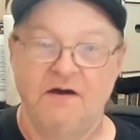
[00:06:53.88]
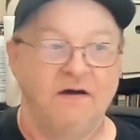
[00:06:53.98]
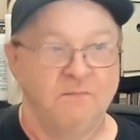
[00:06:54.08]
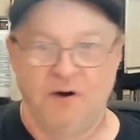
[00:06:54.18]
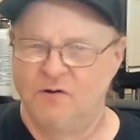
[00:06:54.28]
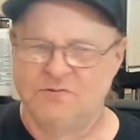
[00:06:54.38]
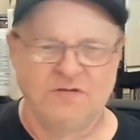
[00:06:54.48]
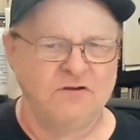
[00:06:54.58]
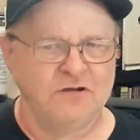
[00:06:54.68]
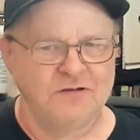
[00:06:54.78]

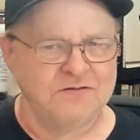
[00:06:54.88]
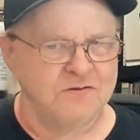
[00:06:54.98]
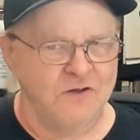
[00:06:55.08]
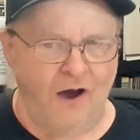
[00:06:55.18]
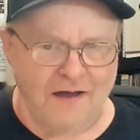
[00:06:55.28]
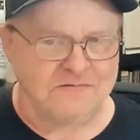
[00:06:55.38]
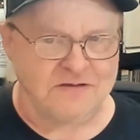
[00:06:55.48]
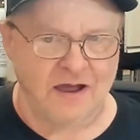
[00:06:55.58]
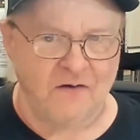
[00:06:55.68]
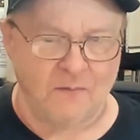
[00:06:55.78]
Postage is not
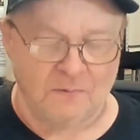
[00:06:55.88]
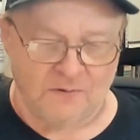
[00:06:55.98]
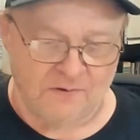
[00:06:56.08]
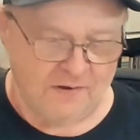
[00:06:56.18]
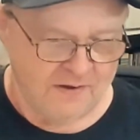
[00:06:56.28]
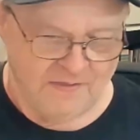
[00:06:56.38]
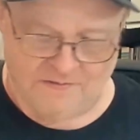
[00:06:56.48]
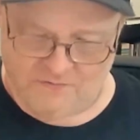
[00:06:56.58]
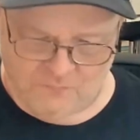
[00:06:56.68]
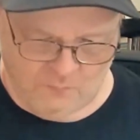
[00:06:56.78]
terrible.
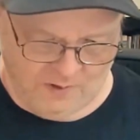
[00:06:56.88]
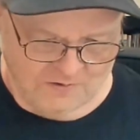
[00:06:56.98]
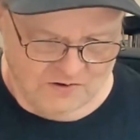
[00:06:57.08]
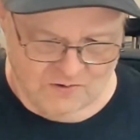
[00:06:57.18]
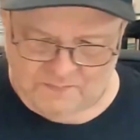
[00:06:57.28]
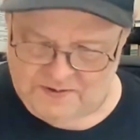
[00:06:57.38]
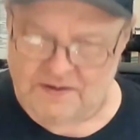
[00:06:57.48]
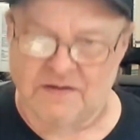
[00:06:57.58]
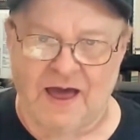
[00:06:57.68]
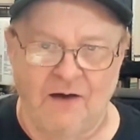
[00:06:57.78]
They're the one
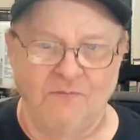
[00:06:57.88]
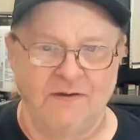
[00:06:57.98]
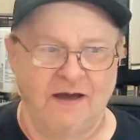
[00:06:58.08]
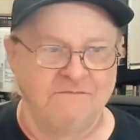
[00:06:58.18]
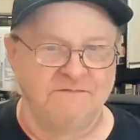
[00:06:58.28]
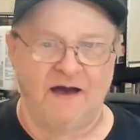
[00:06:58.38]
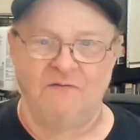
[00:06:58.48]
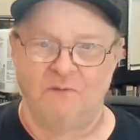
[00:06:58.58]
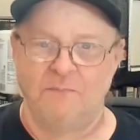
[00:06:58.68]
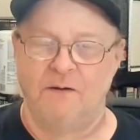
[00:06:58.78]
European outlet I
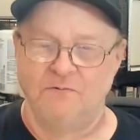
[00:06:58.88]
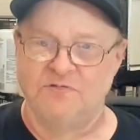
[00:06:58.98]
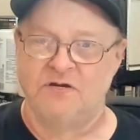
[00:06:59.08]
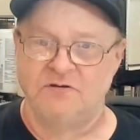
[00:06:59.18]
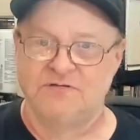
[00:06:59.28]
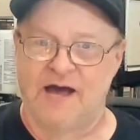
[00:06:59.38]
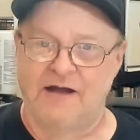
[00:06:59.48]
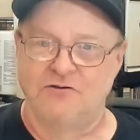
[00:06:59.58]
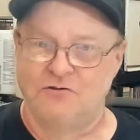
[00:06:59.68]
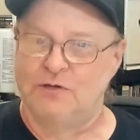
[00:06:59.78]
found where postage is
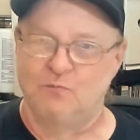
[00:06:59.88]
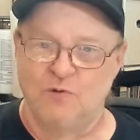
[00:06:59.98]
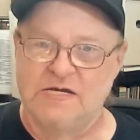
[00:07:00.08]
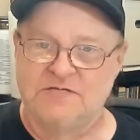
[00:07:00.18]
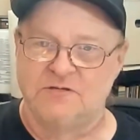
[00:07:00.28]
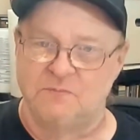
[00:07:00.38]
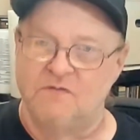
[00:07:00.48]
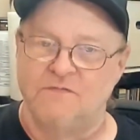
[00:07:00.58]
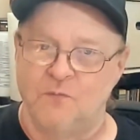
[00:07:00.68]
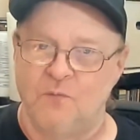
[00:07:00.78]
actually reasonable
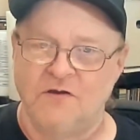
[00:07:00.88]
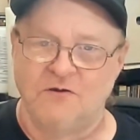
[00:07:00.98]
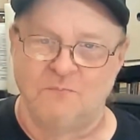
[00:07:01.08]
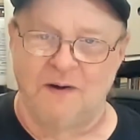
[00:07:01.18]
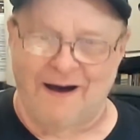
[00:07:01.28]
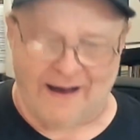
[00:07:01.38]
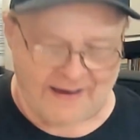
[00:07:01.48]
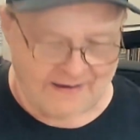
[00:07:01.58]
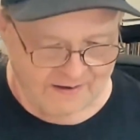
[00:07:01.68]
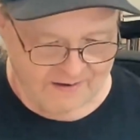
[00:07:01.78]
for what you
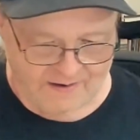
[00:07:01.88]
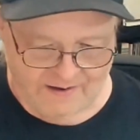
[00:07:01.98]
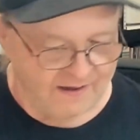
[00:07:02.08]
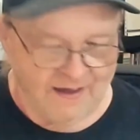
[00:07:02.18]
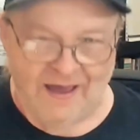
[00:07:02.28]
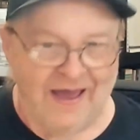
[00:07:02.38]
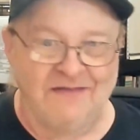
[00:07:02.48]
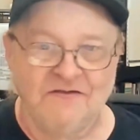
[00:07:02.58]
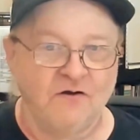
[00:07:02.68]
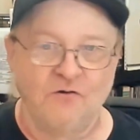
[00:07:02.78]
buy.
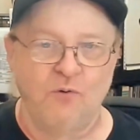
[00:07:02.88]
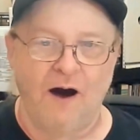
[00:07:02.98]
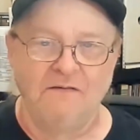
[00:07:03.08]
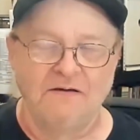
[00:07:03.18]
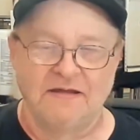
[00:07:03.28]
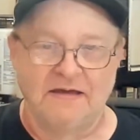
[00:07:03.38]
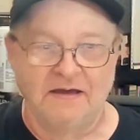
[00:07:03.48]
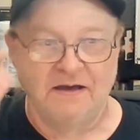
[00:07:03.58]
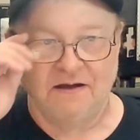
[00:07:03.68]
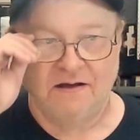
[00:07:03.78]
And their quality
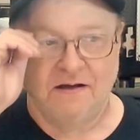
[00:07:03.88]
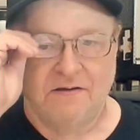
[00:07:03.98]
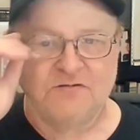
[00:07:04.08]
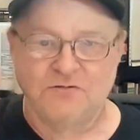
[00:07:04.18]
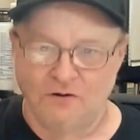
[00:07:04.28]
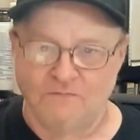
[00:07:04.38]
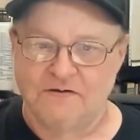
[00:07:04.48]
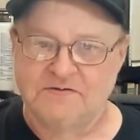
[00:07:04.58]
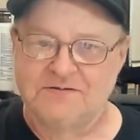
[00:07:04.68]
service